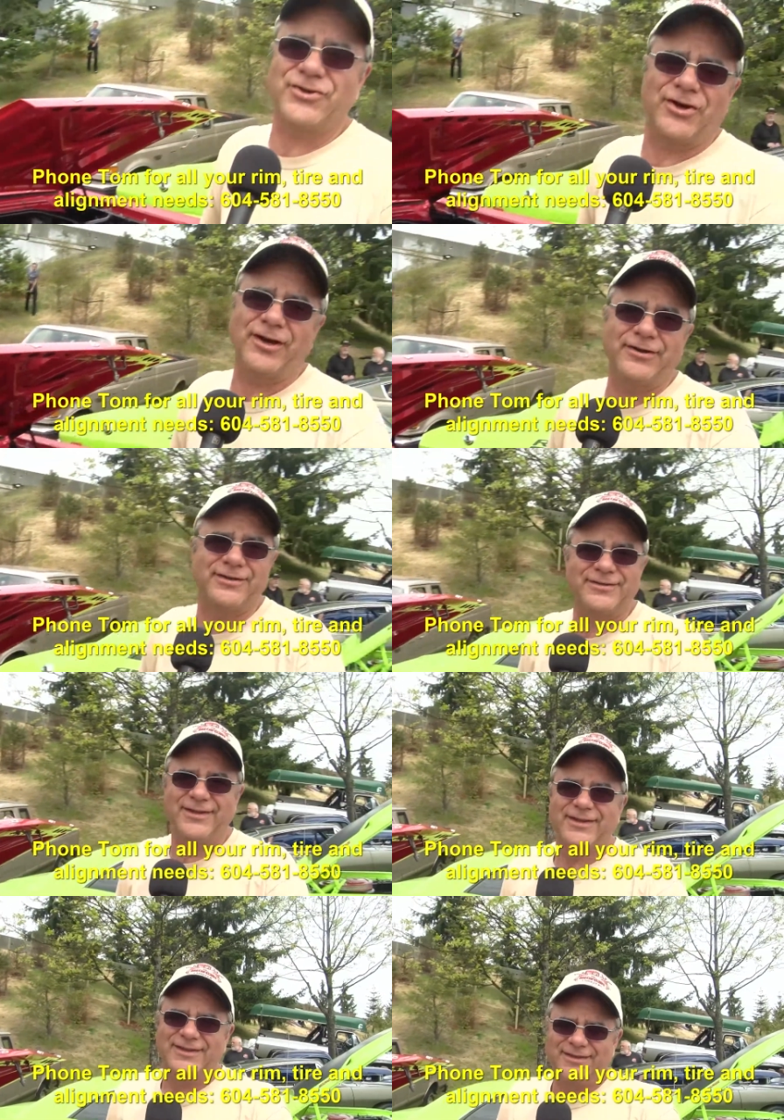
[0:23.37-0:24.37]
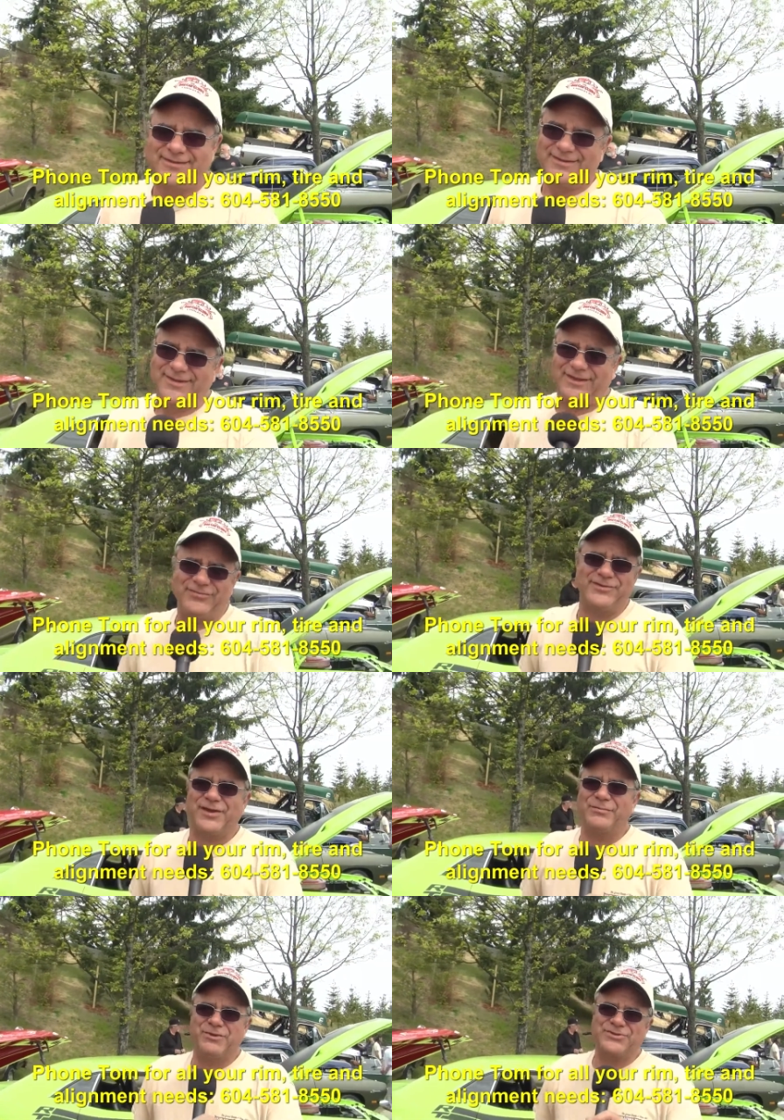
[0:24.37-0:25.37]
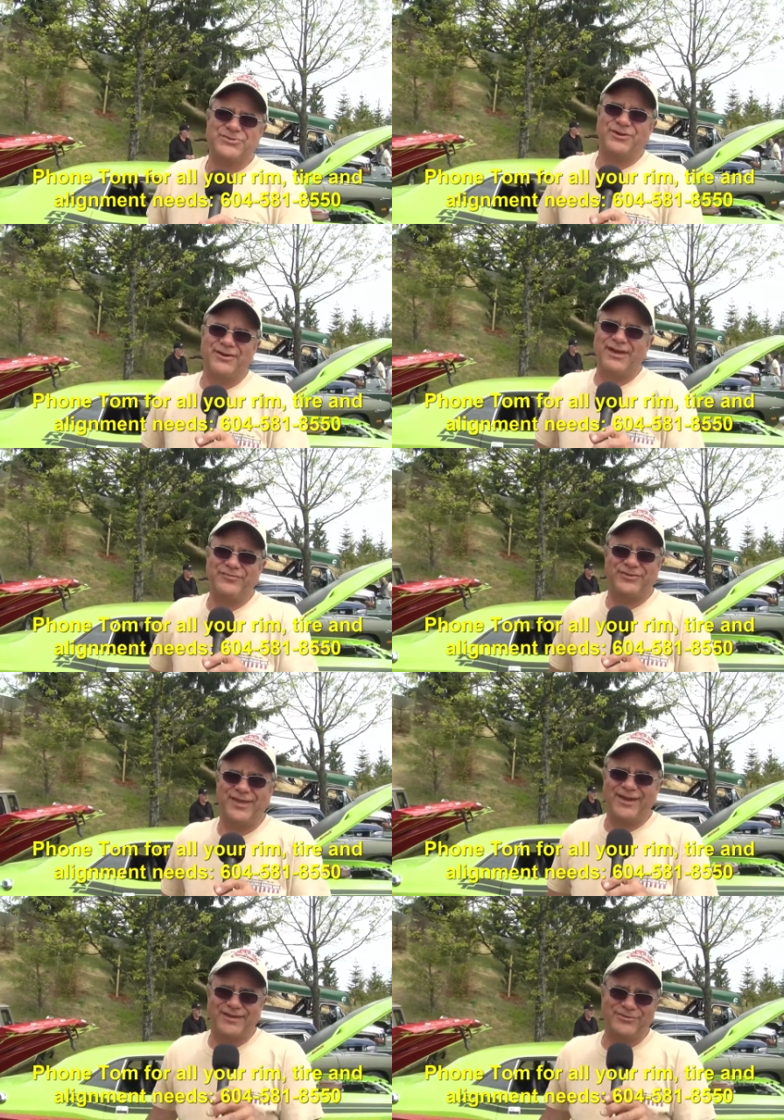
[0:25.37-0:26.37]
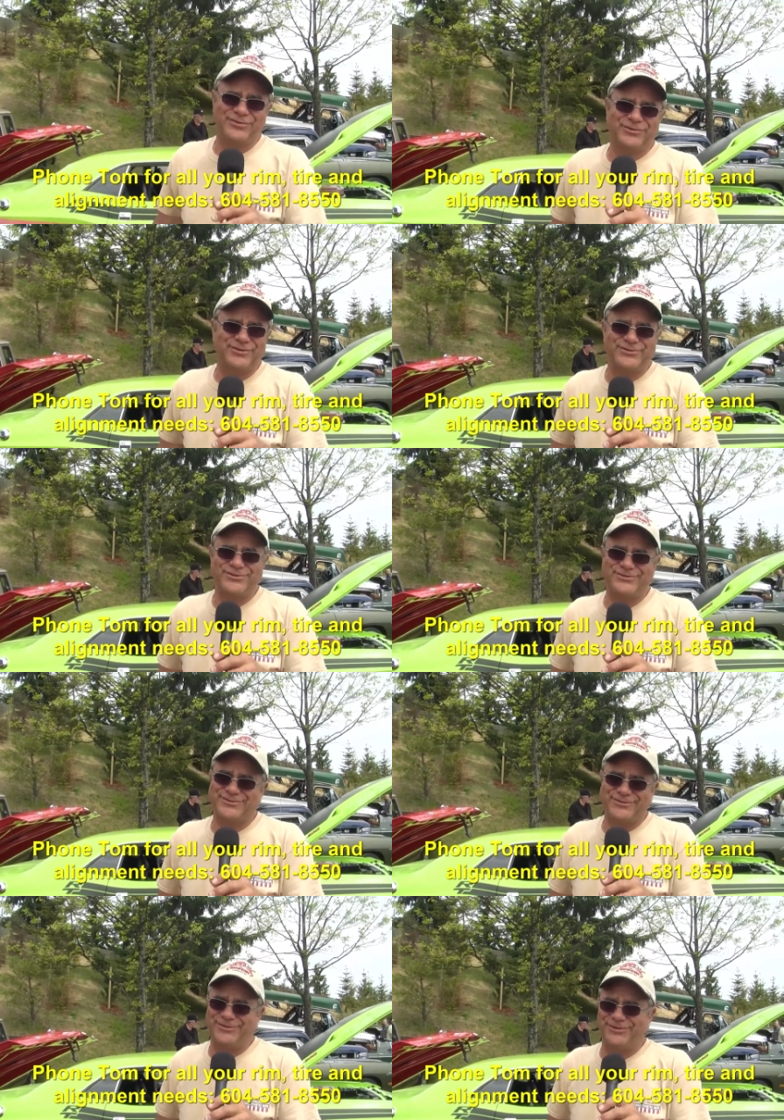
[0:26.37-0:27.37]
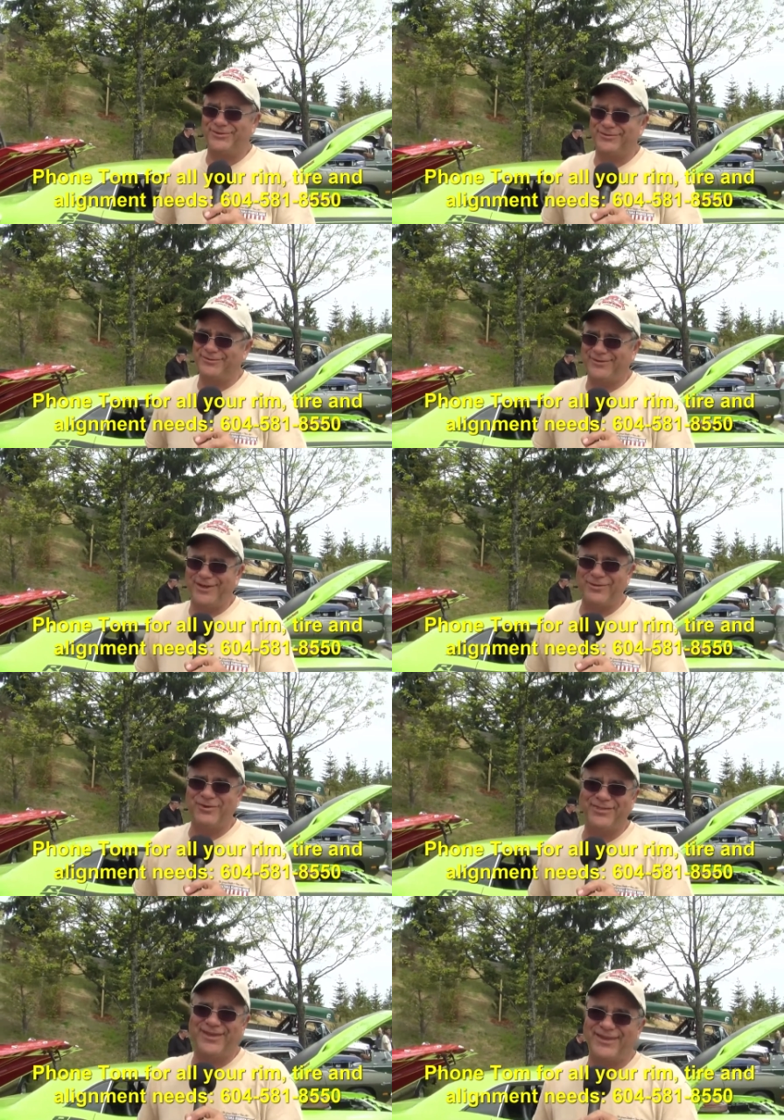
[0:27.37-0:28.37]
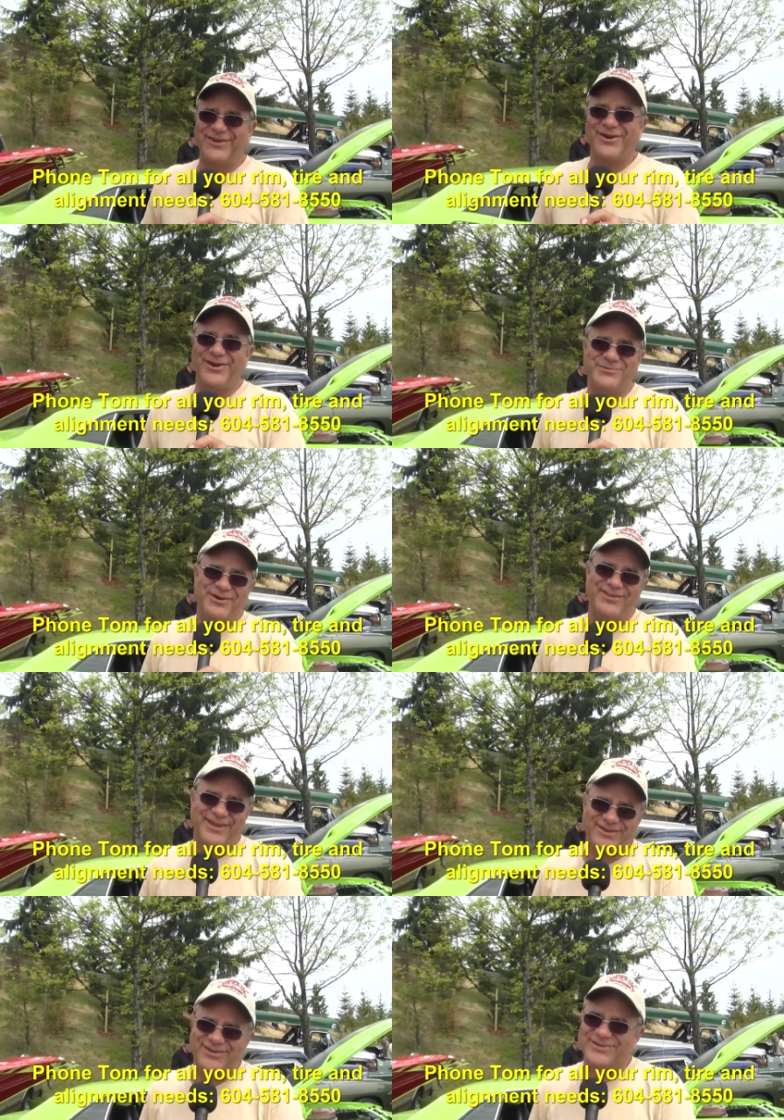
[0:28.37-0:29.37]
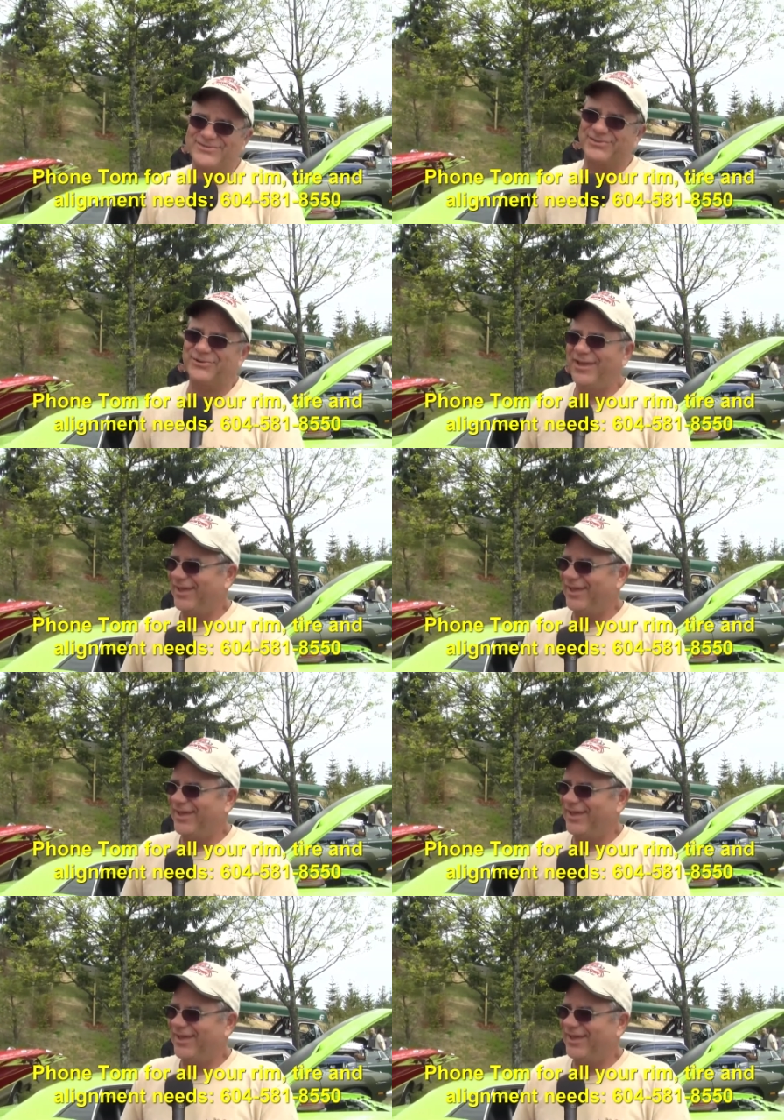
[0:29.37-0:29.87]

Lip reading: car, and every time I saw her after that, I told her, geez, you know, I want that car, I want that car. So